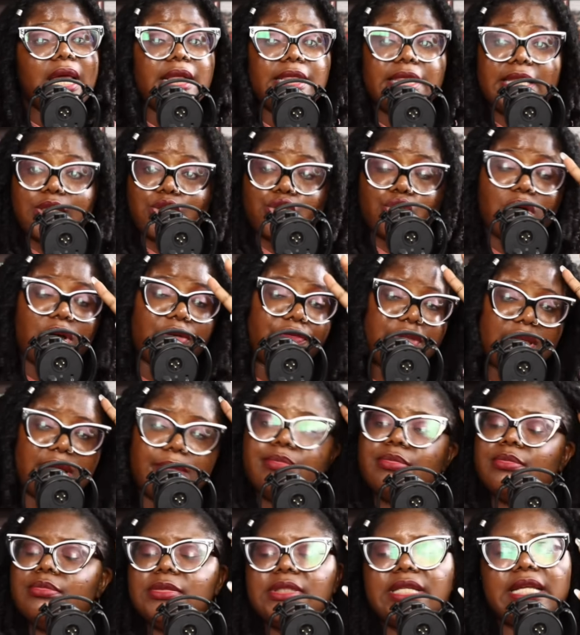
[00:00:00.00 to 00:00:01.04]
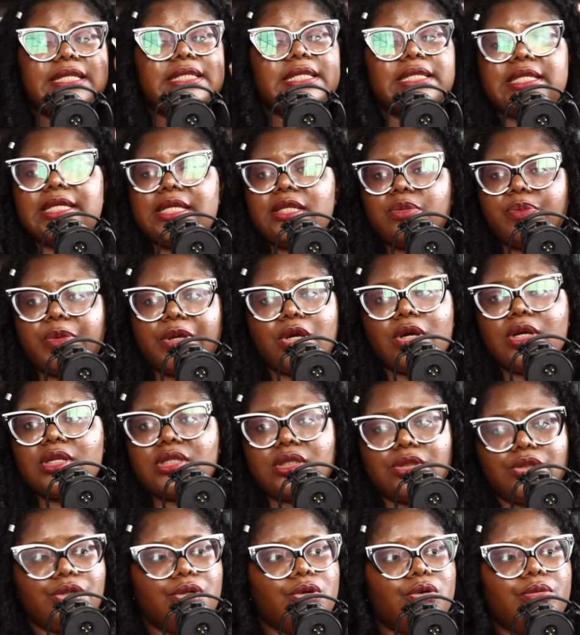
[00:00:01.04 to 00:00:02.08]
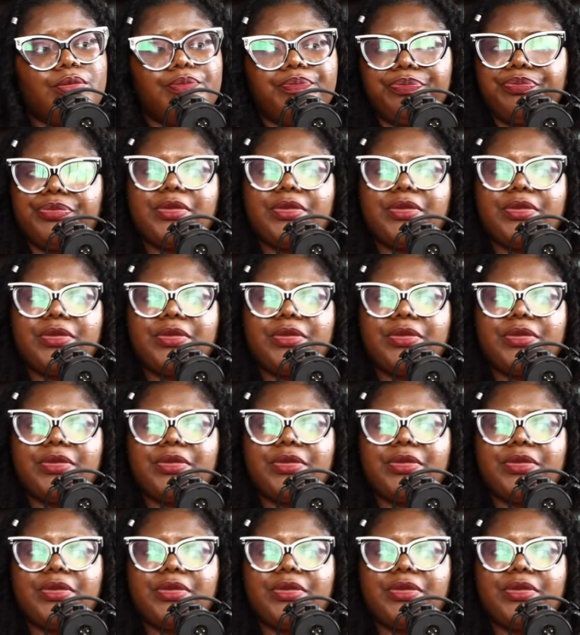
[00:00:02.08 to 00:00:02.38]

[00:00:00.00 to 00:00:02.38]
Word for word: the two of them they did it because you know